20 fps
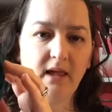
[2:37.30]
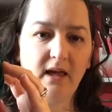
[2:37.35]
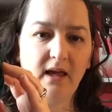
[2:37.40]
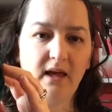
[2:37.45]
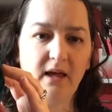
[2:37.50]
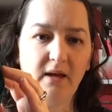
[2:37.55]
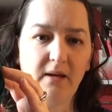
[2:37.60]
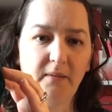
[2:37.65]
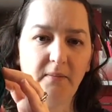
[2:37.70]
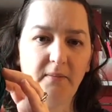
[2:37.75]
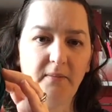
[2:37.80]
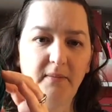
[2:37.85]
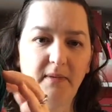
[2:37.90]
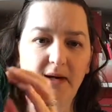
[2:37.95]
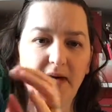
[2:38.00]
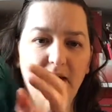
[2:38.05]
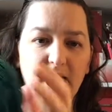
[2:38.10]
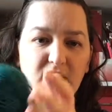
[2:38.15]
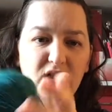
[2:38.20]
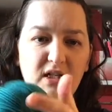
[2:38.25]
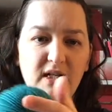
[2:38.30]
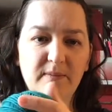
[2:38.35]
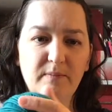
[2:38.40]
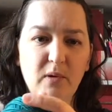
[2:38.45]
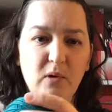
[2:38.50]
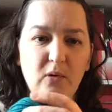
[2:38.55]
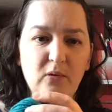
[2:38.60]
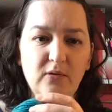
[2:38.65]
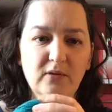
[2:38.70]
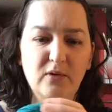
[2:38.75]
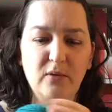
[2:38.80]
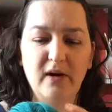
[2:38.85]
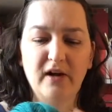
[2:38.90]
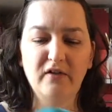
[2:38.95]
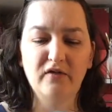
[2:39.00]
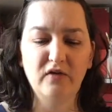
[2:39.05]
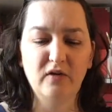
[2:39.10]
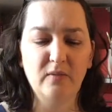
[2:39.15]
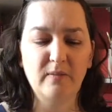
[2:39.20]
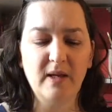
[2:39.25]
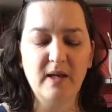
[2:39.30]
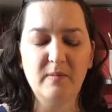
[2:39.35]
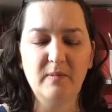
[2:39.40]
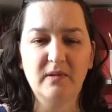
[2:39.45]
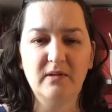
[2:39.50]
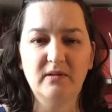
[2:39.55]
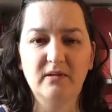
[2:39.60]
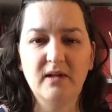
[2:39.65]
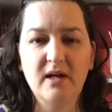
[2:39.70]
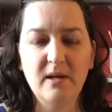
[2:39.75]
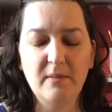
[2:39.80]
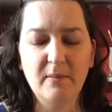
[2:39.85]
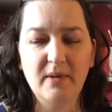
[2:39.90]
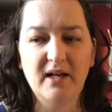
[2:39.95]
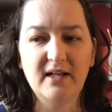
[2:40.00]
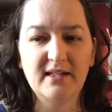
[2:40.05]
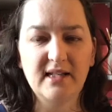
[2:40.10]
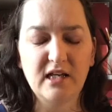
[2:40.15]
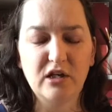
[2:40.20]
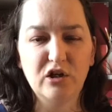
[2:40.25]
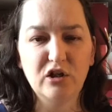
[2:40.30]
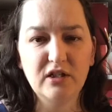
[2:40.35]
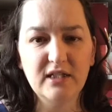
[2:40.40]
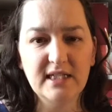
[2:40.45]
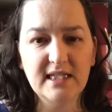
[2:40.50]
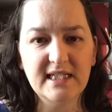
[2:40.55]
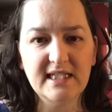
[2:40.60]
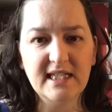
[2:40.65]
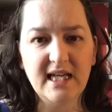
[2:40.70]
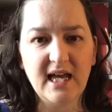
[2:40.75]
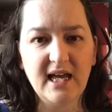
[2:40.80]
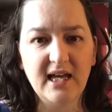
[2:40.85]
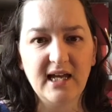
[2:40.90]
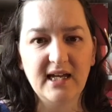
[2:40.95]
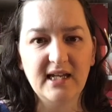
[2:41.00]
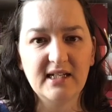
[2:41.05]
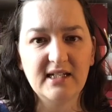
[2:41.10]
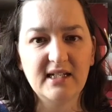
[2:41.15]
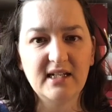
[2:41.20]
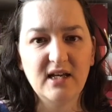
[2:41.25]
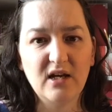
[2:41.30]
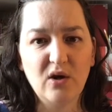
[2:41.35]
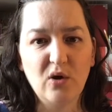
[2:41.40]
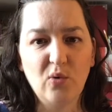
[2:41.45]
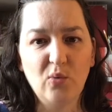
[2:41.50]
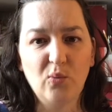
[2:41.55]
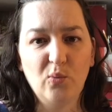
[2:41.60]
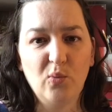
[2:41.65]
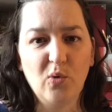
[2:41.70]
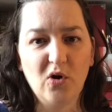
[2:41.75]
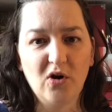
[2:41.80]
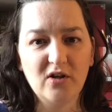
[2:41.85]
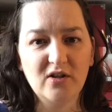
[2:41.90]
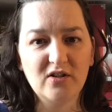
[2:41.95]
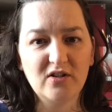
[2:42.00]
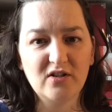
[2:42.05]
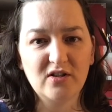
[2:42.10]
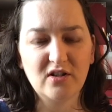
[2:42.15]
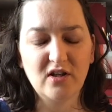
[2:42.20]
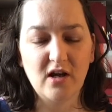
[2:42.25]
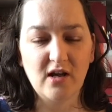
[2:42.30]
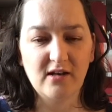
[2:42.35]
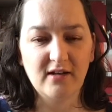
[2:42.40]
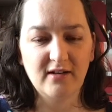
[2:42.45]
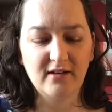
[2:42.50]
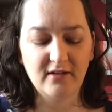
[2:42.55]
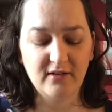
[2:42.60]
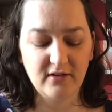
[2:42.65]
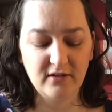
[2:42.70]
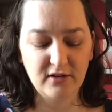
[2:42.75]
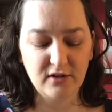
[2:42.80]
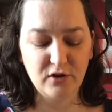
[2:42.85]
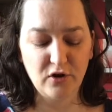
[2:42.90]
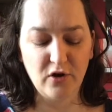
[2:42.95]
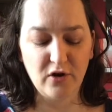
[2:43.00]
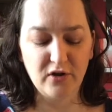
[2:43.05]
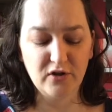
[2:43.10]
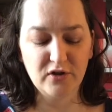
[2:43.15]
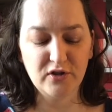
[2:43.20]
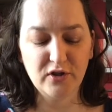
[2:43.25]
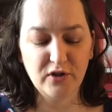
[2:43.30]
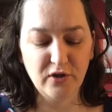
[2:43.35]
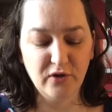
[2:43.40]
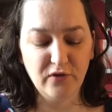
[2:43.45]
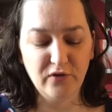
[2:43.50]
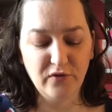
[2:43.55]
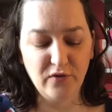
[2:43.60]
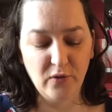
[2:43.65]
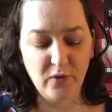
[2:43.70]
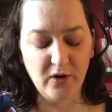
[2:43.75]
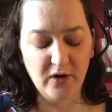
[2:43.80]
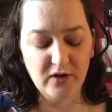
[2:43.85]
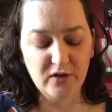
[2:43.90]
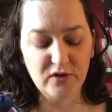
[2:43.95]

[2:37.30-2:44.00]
I actually polled quite a few people because I couldn't decide what colour yarn to go for.